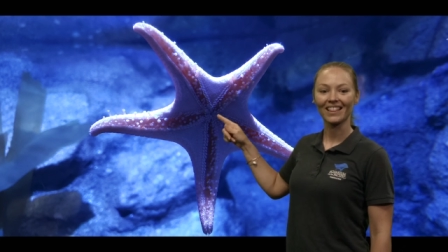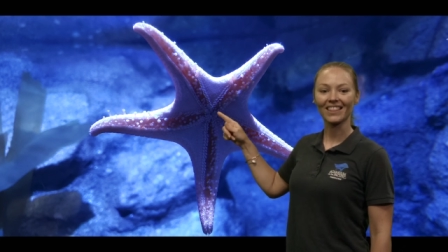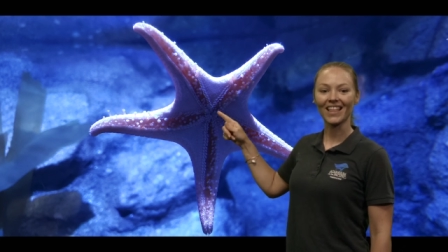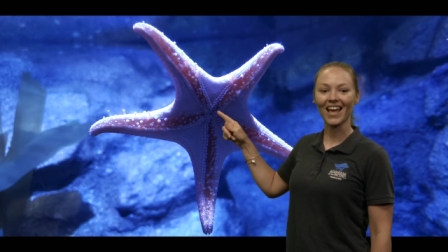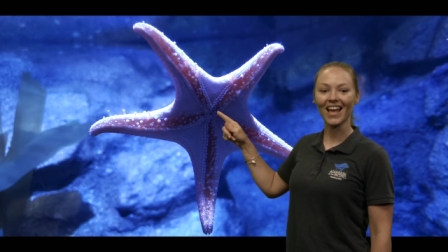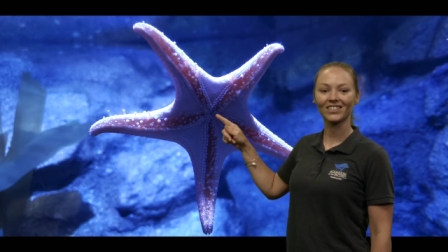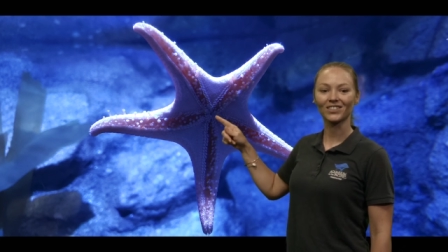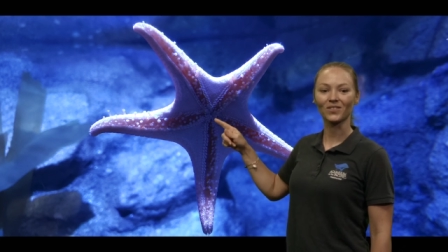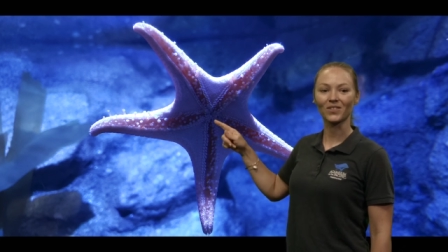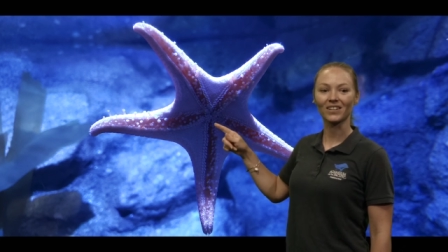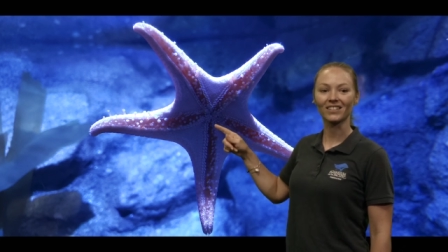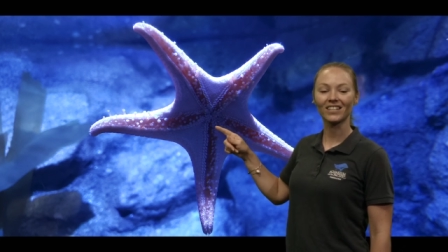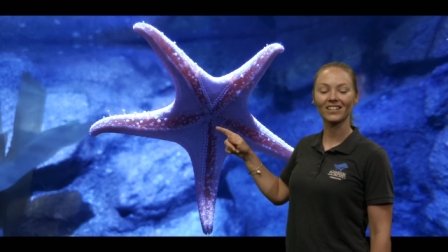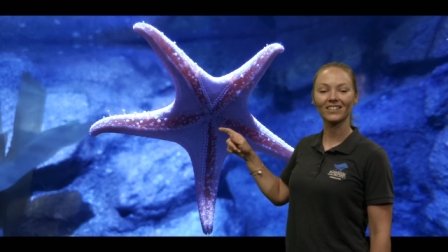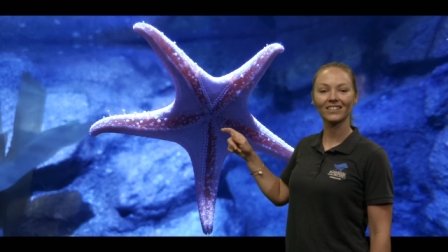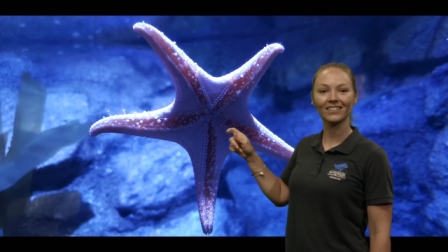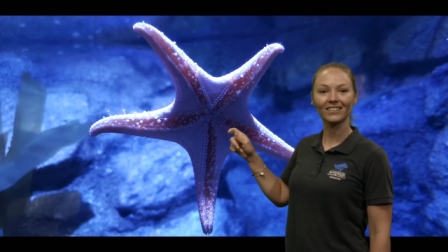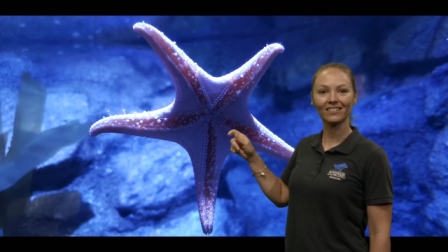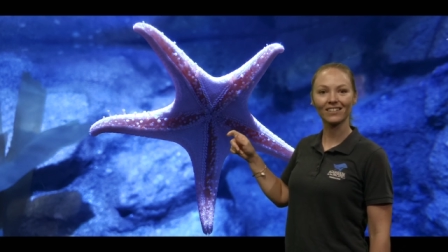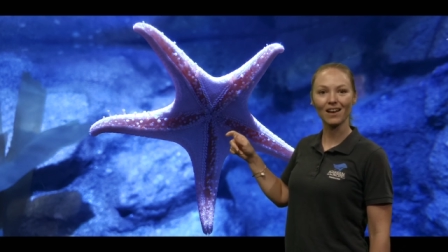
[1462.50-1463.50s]
that's where
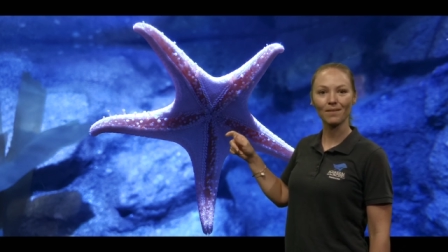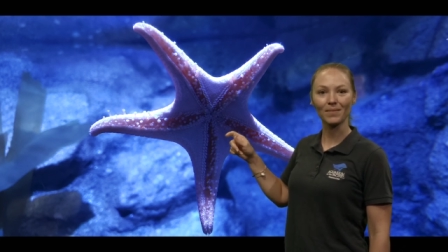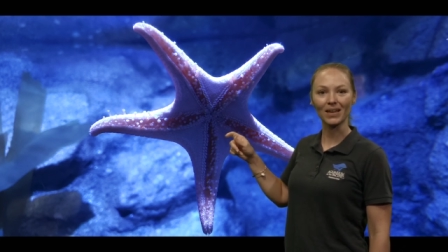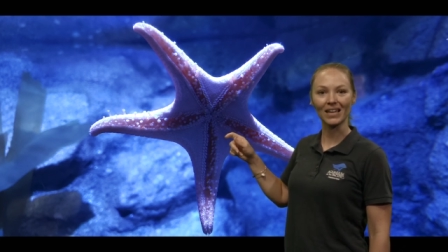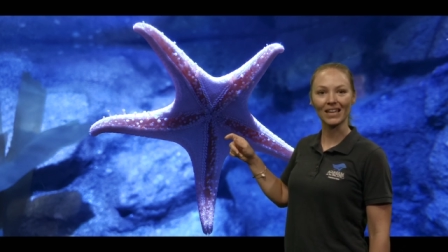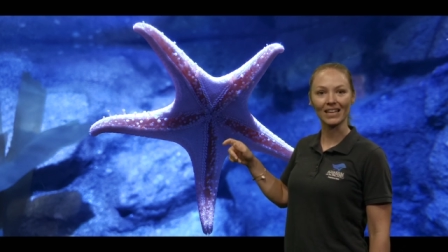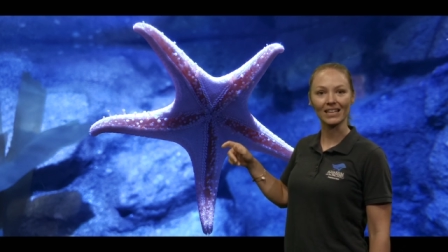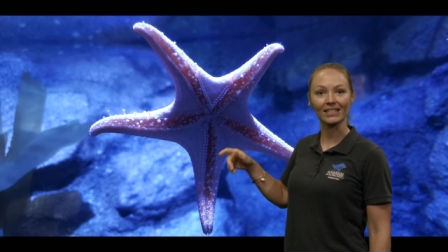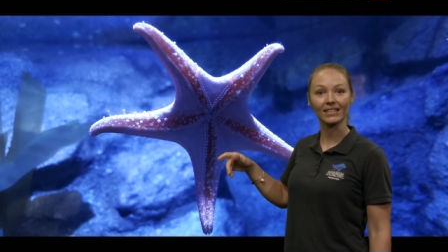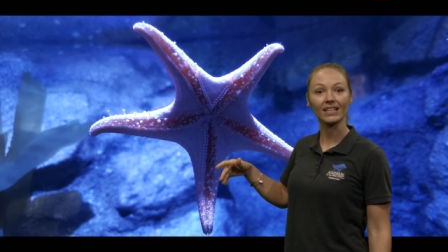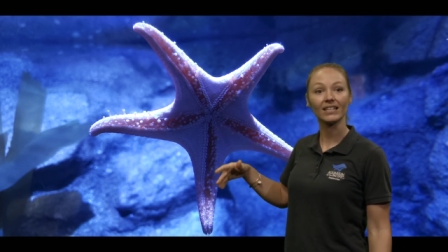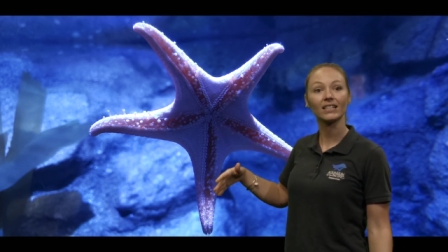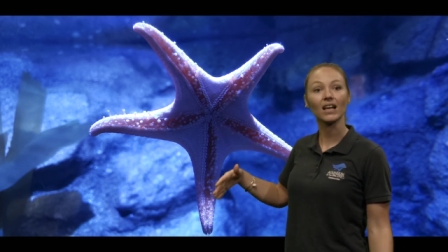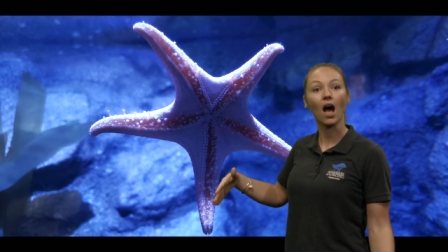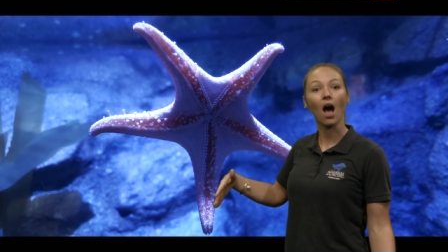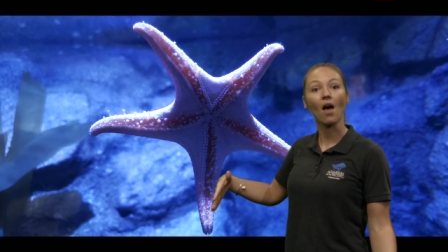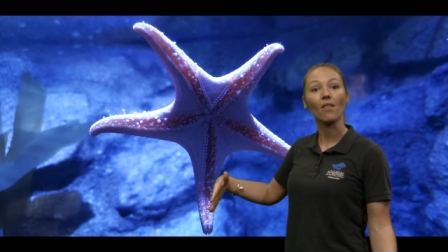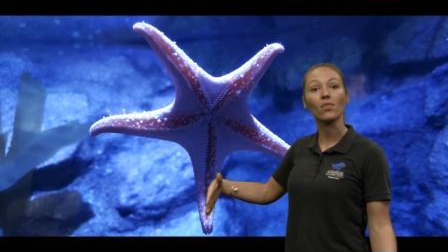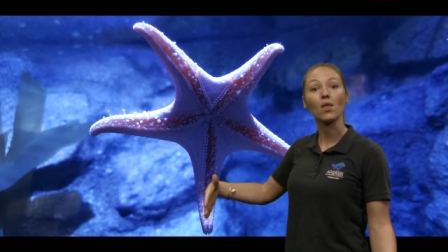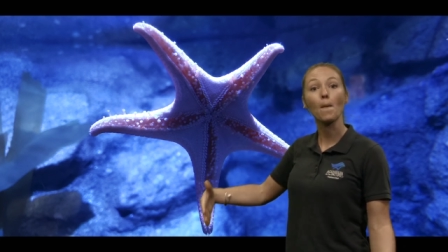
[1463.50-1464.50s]
their stomach is. It's
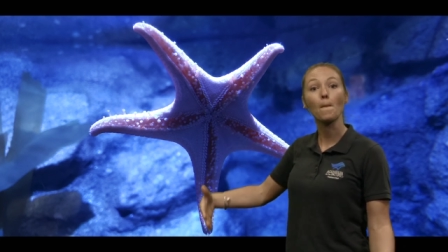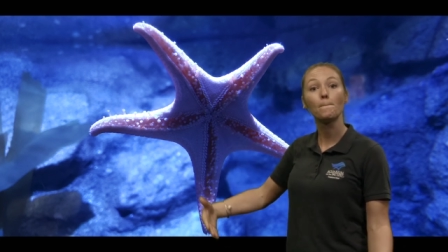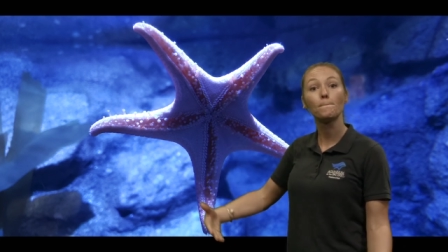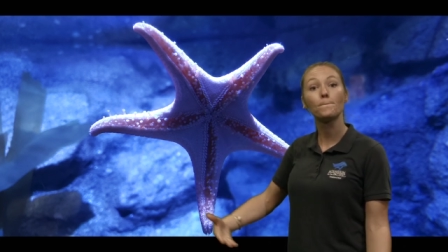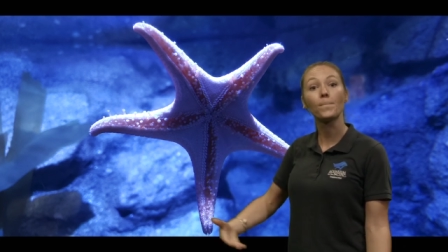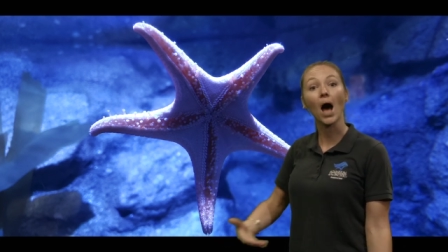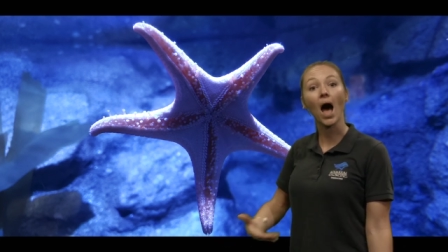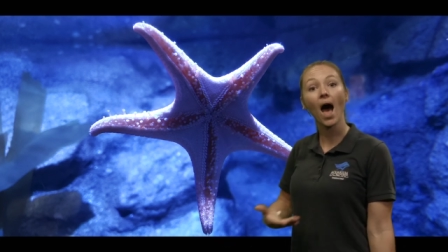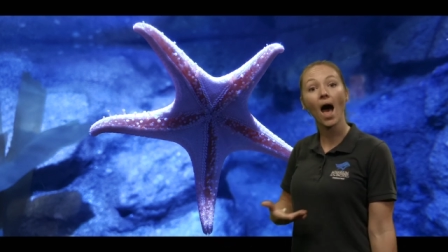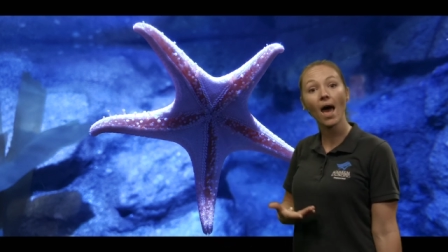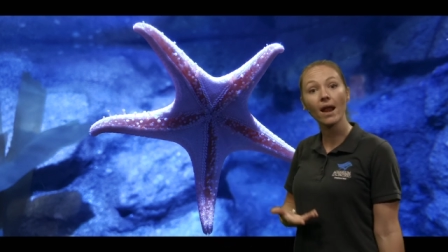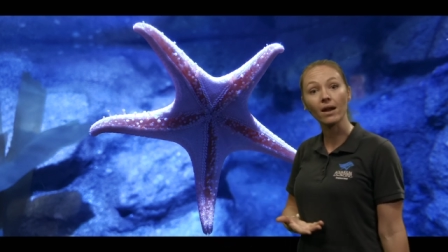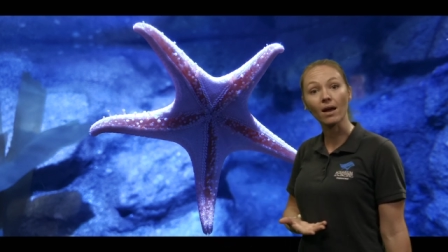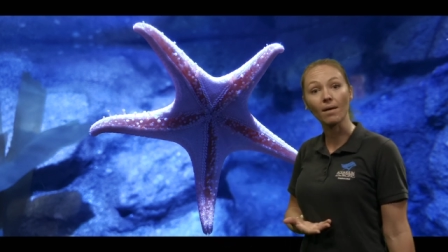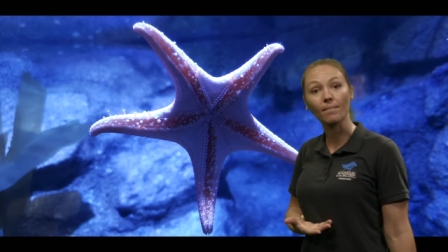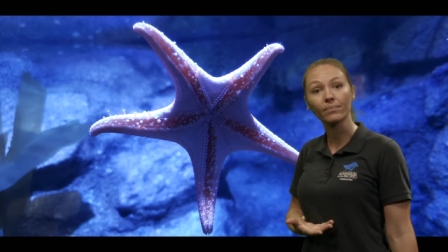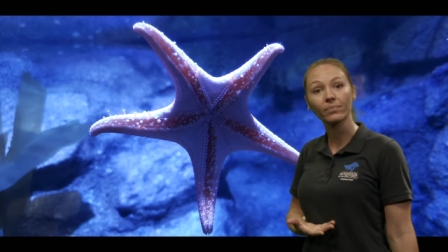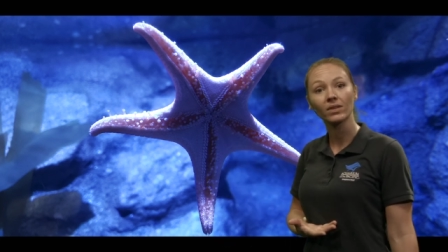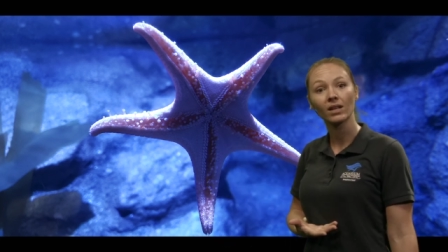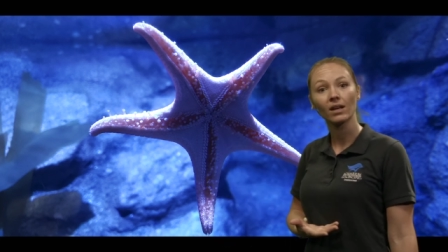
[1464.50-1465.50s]
on the bottom
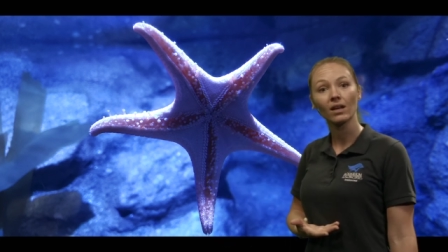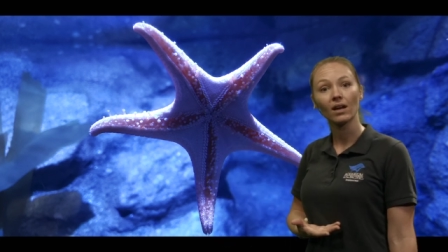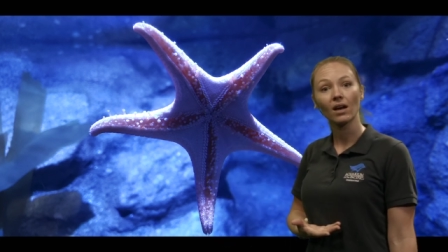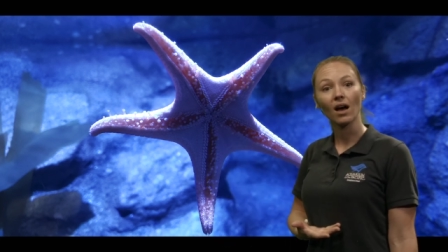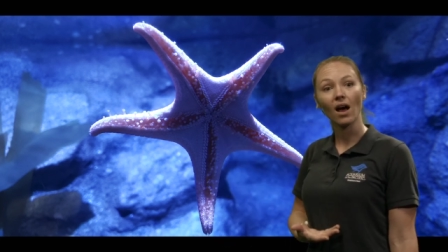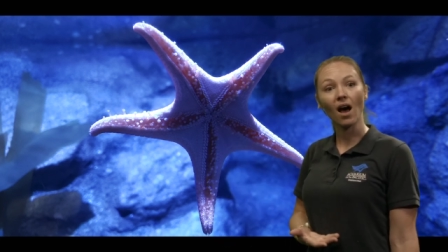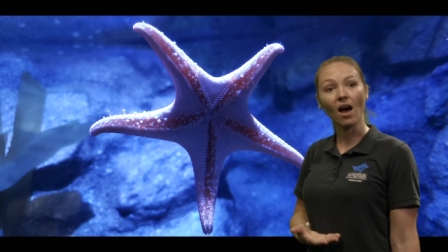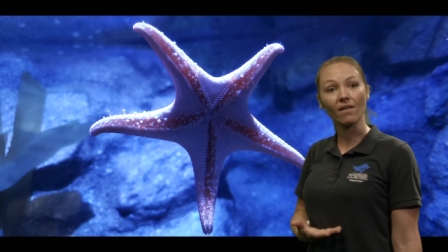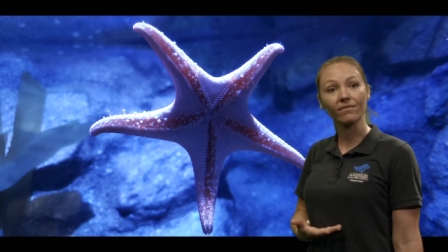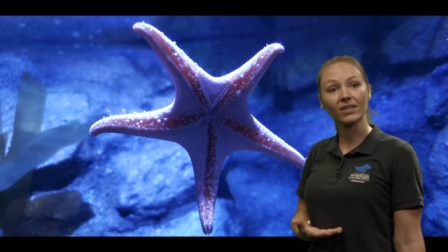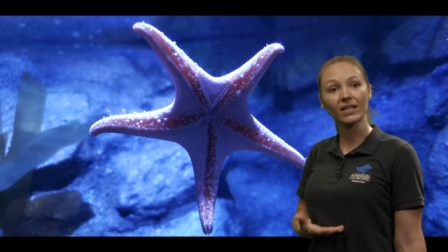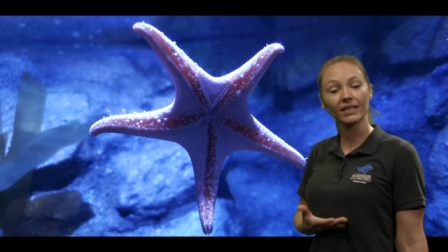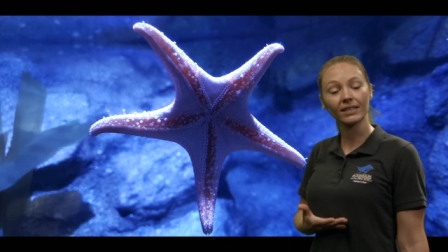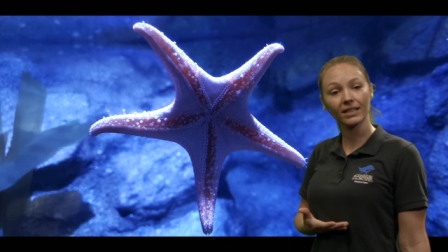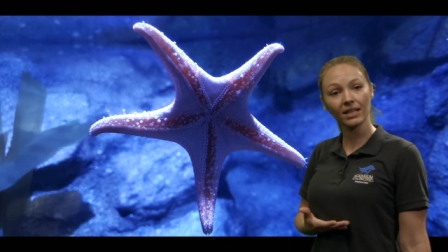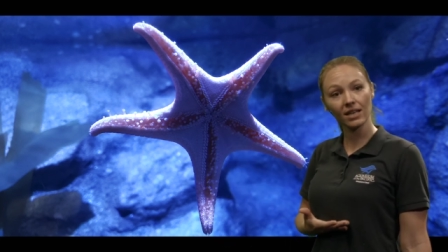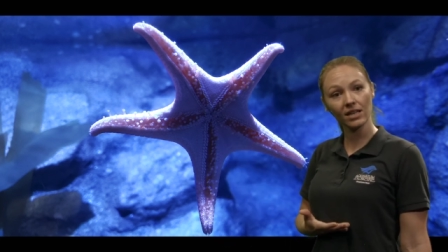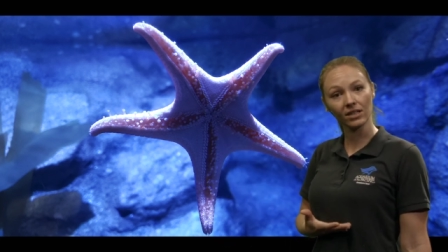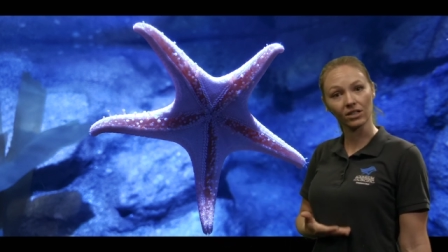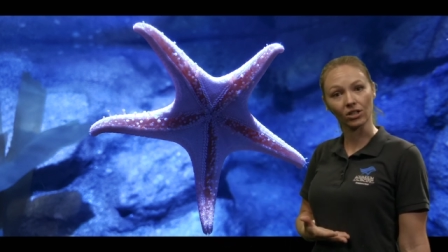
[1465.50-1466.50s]
of the
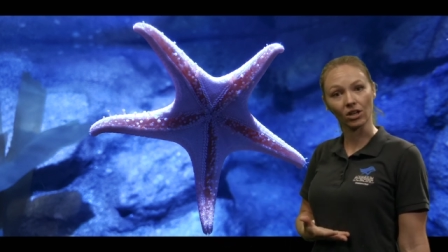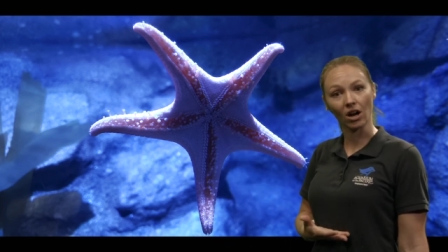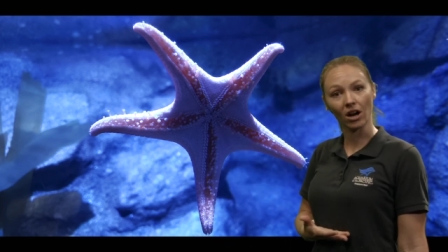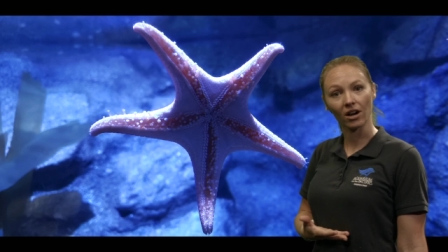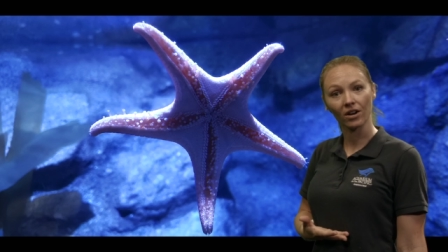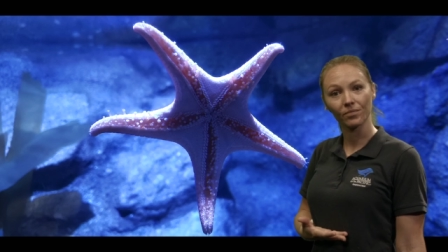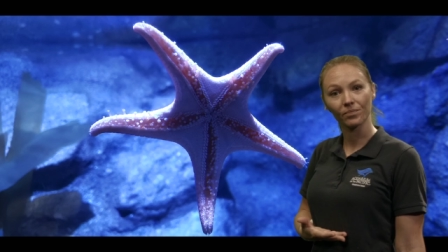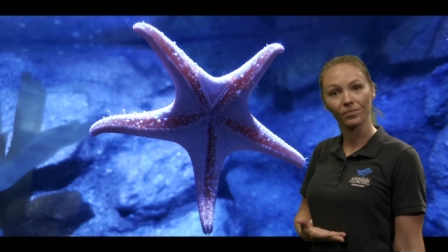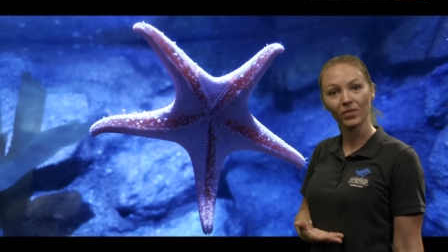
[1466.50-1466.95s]
sea star.